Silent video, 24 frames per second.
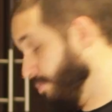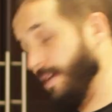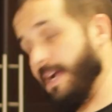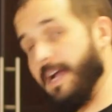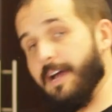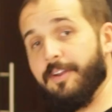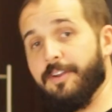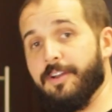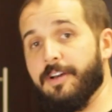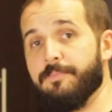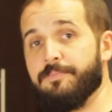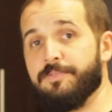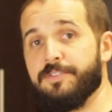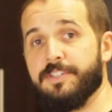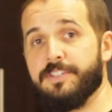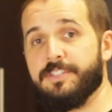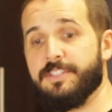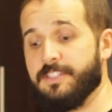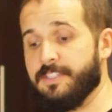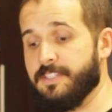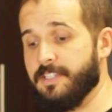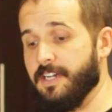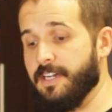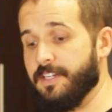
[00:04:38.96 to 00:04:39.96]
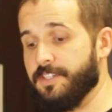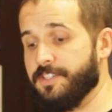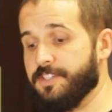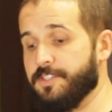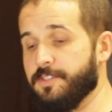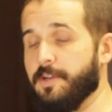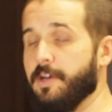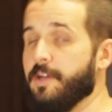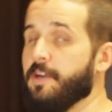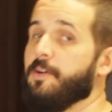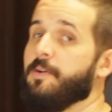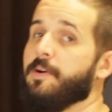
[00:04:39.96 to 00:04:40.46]
brown up just a touch,
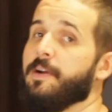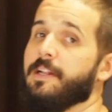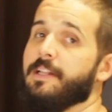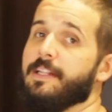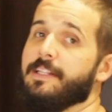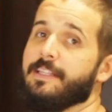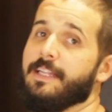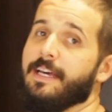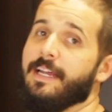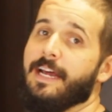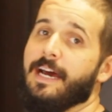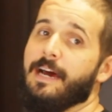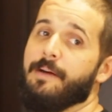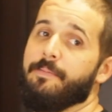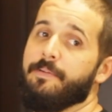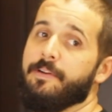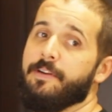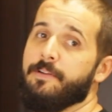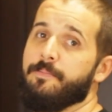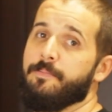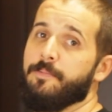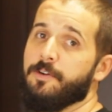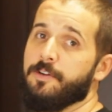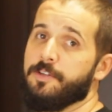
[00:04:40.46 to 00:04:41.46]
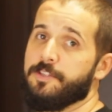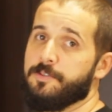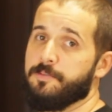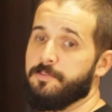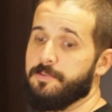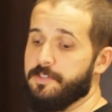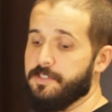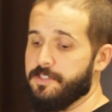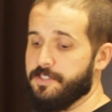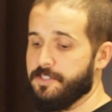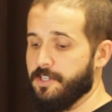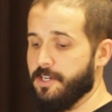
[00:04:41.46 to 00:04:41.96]
so I don't wanna let that happen anymore, so
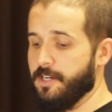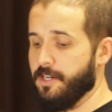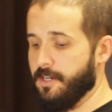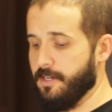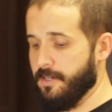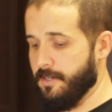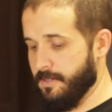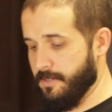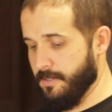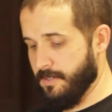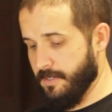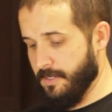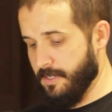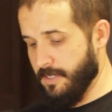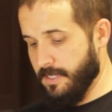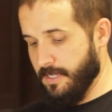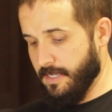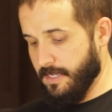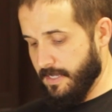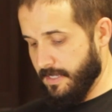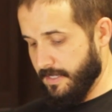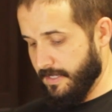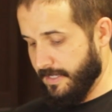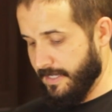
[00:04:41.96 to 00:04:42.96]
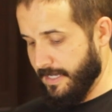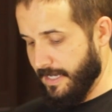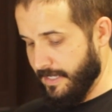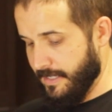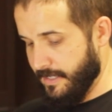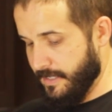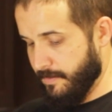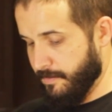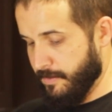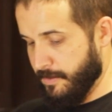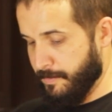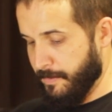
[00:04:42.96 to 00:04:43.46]
we're gonna start
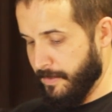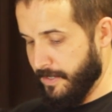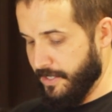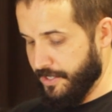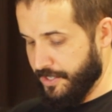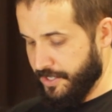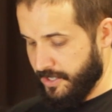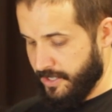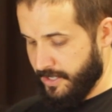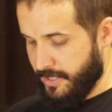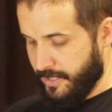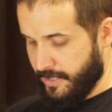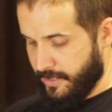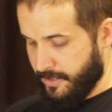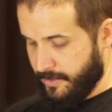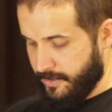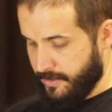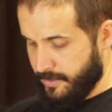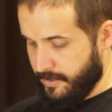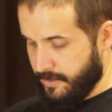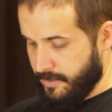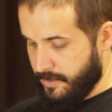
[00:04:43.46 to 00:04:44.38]
getting some spinach in here.